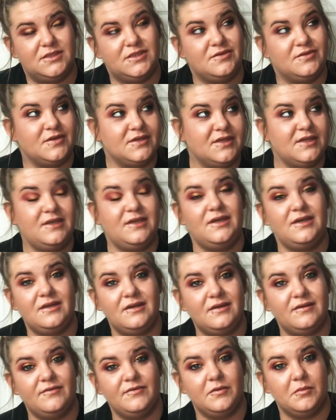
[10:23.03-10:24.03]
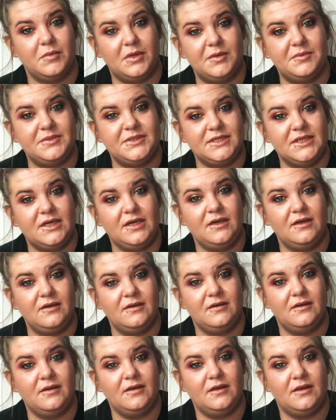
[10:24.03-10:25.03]
you really need it from Ipsy,
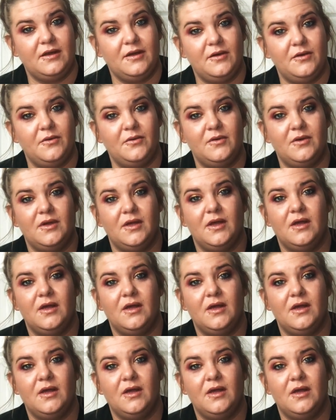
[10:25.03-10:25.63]
you know.